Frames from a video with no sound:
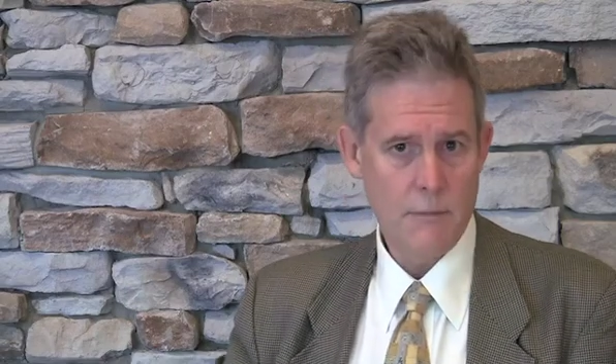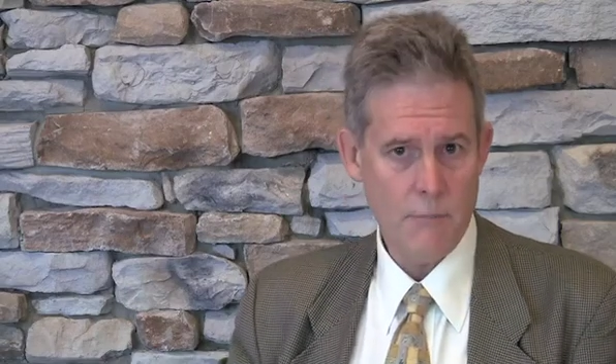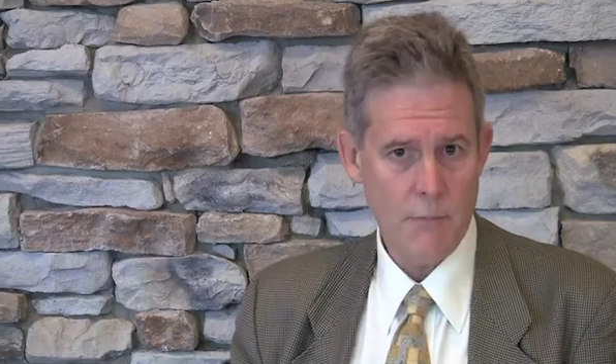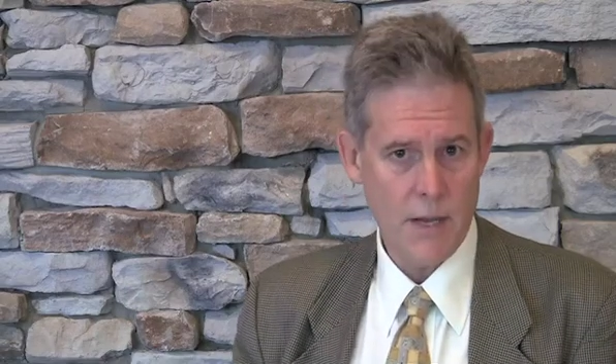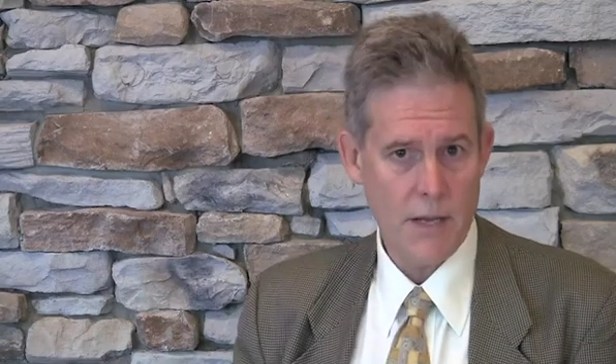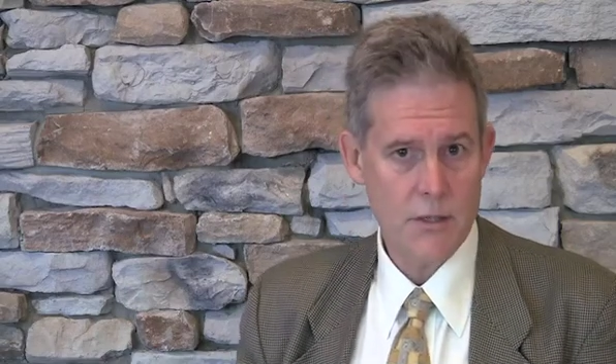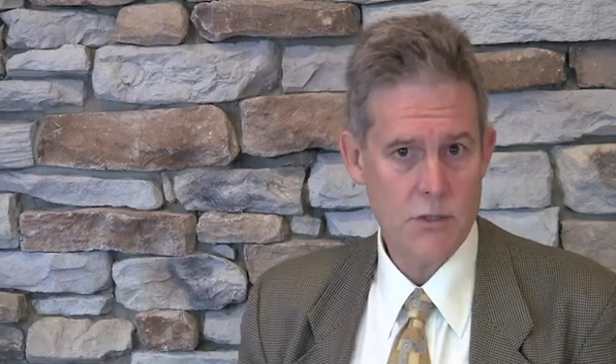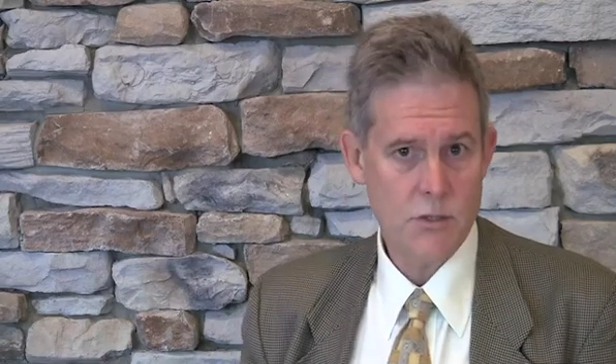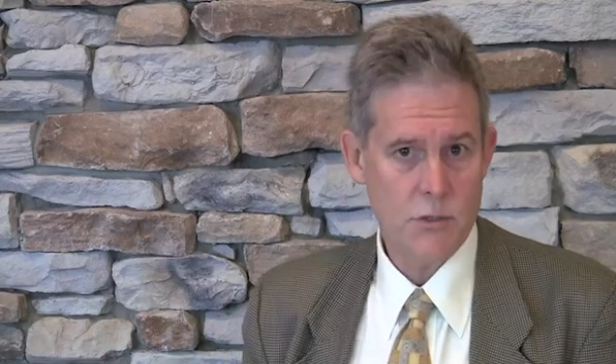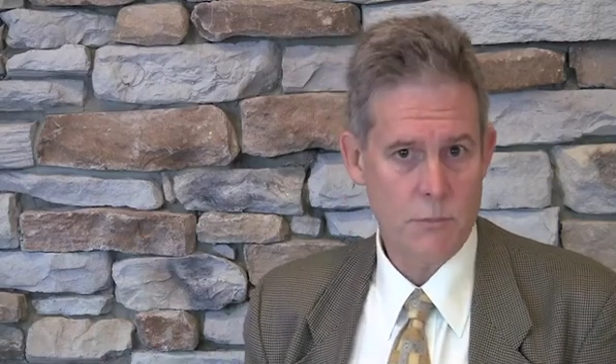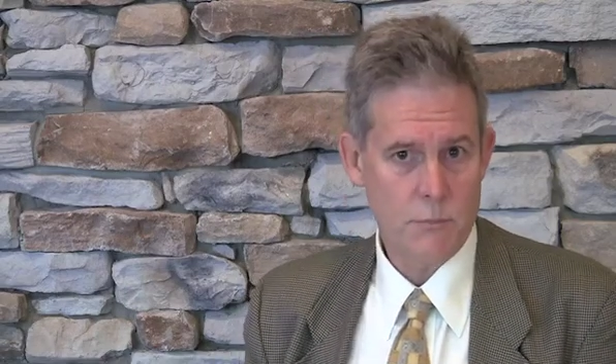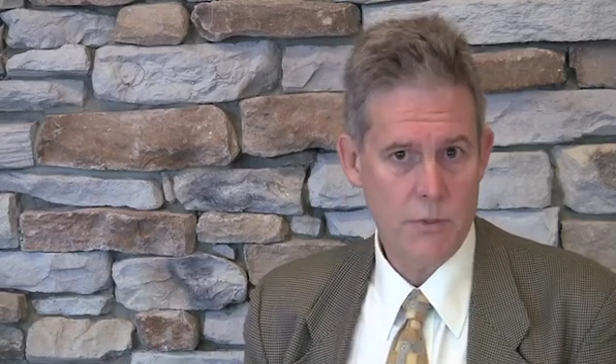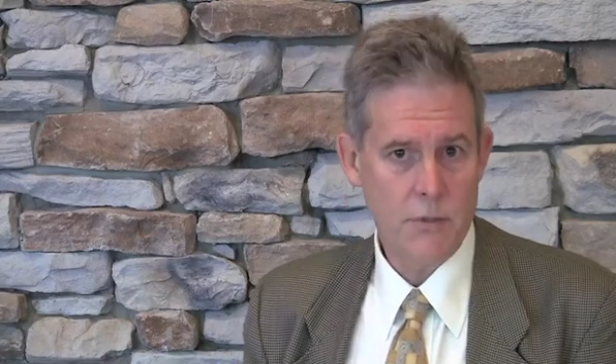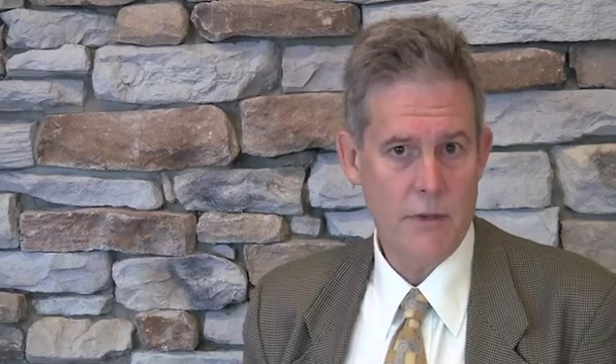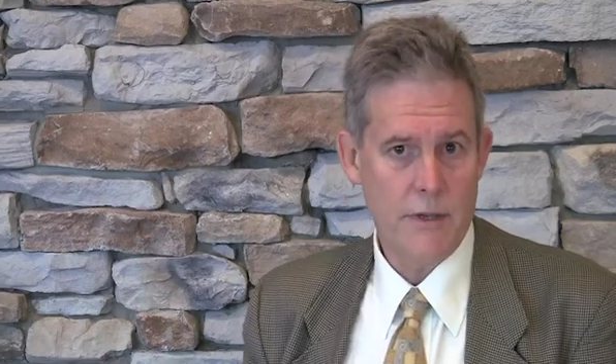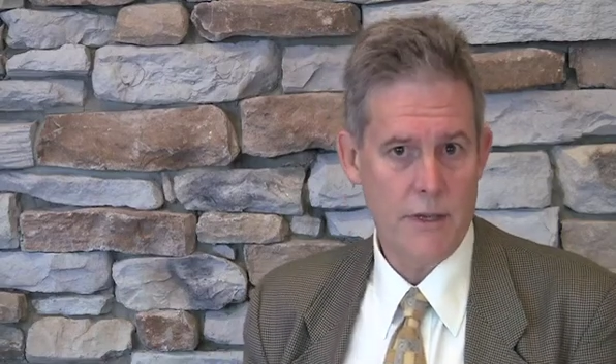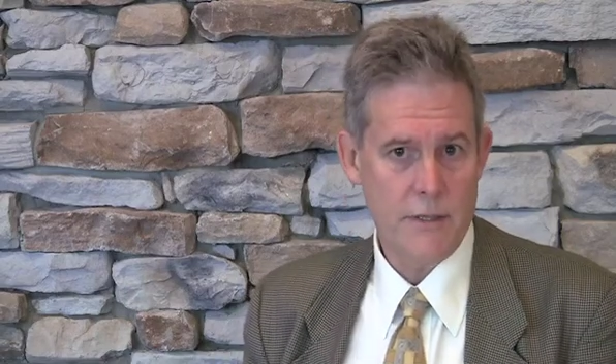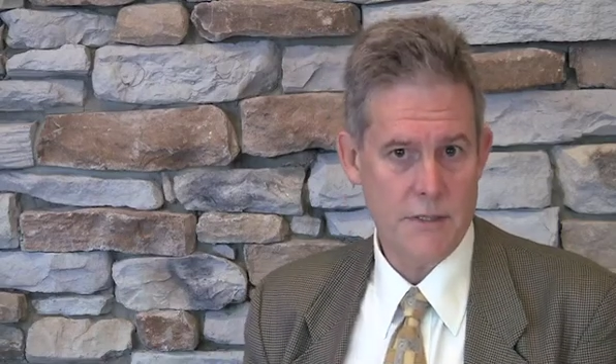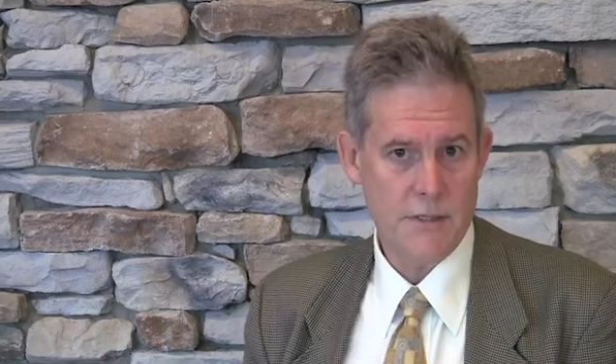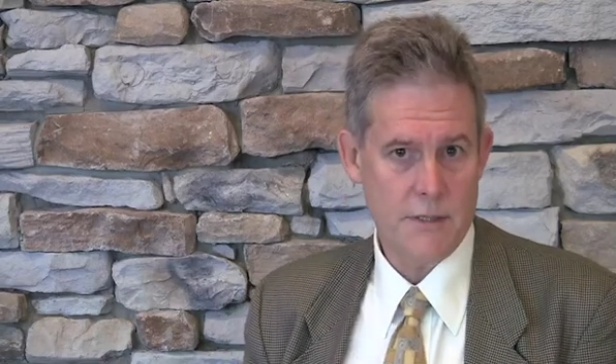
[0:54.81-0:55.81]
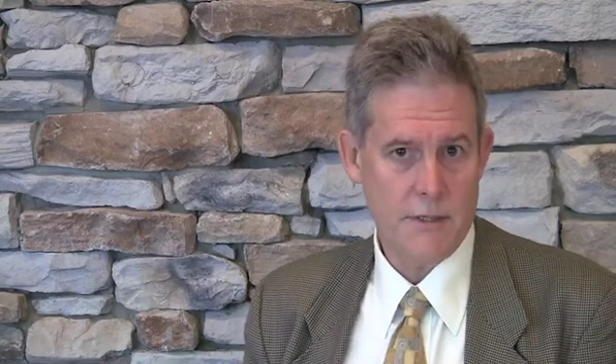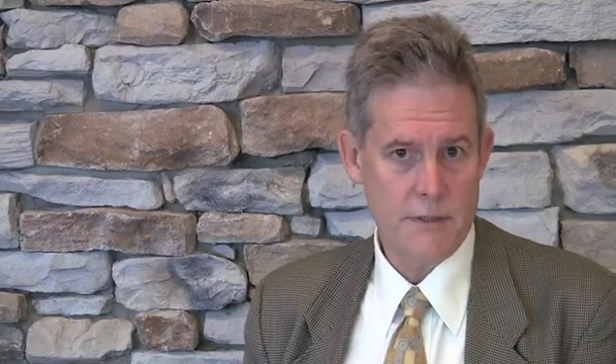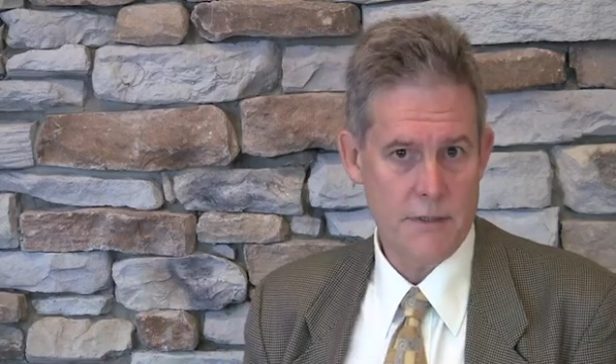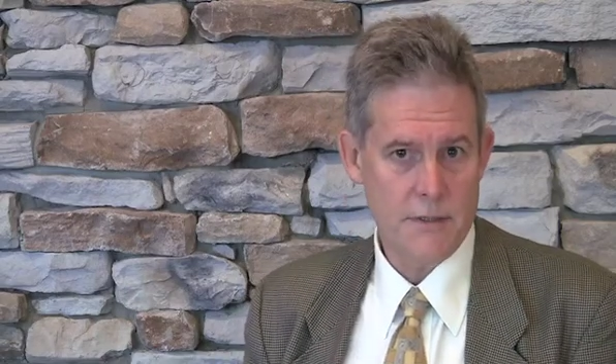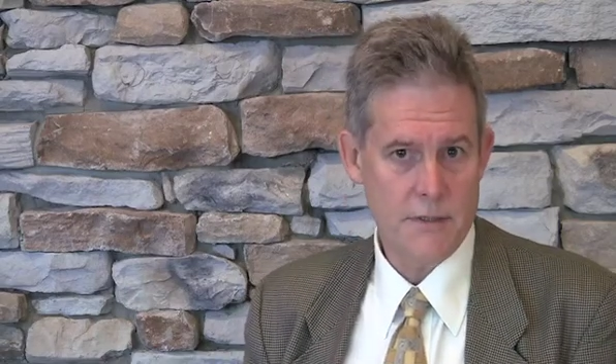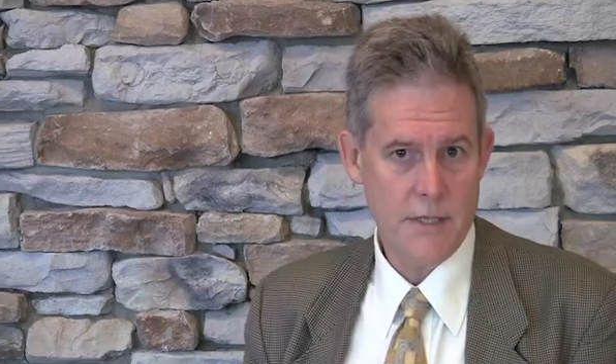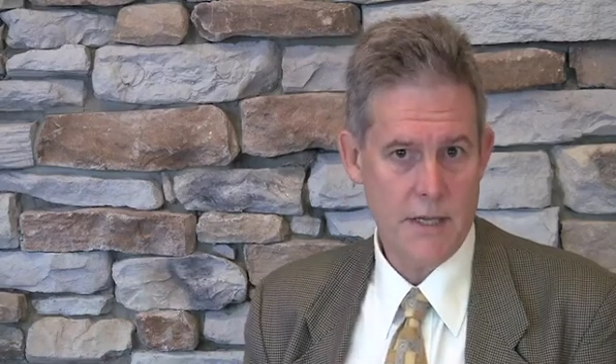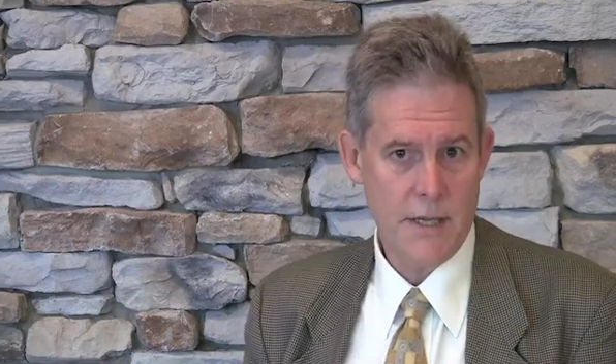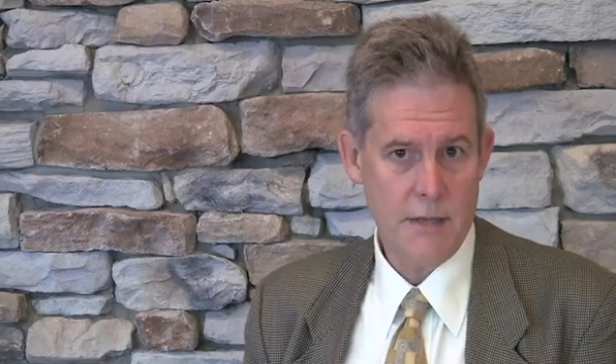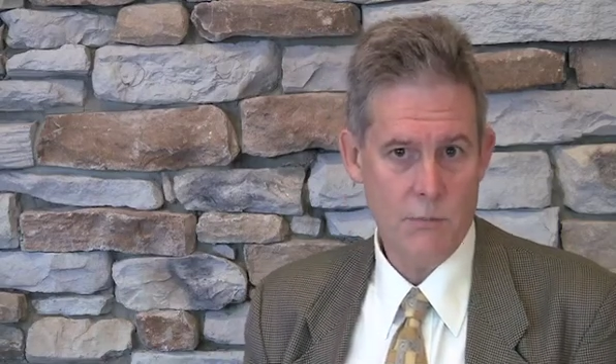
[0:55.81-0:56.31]
major plays on the
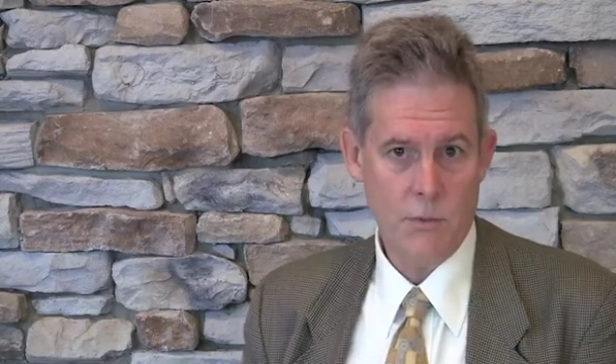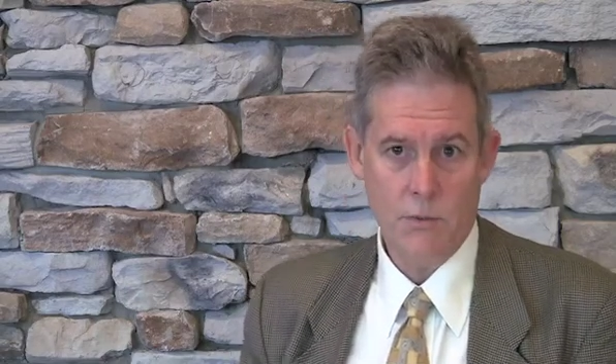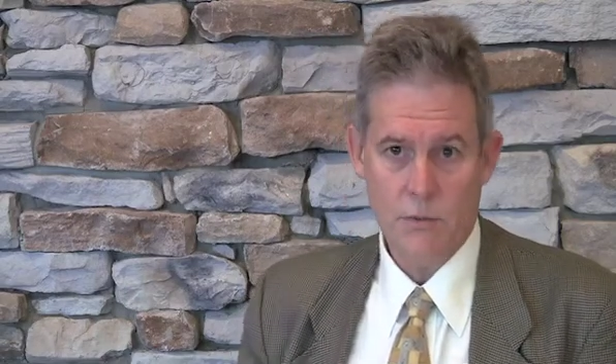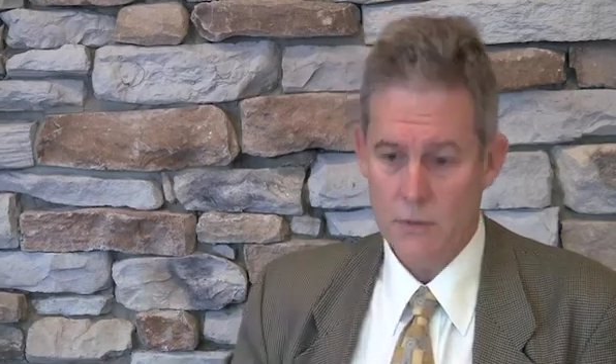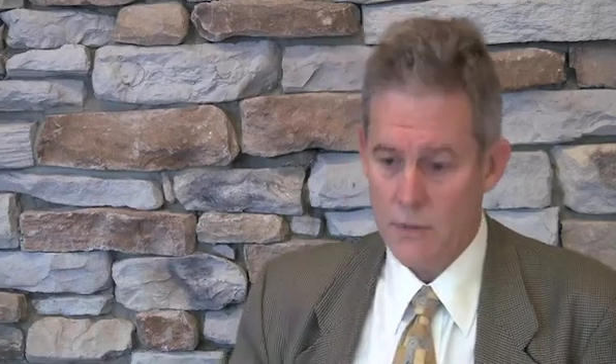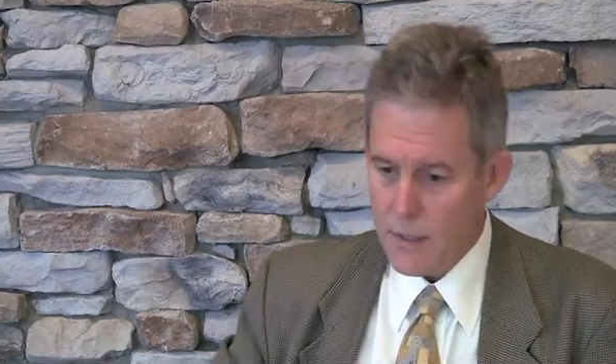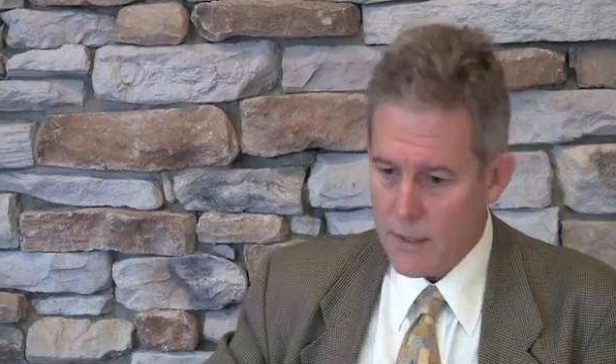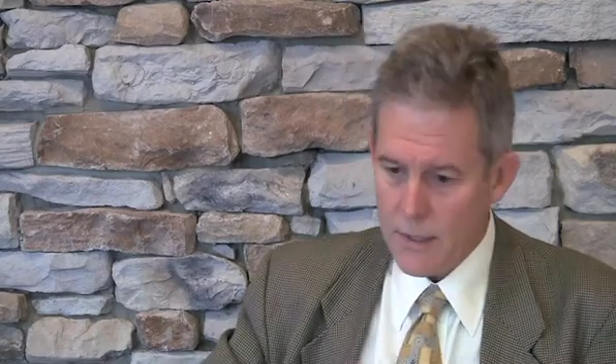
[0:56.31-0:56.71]
table,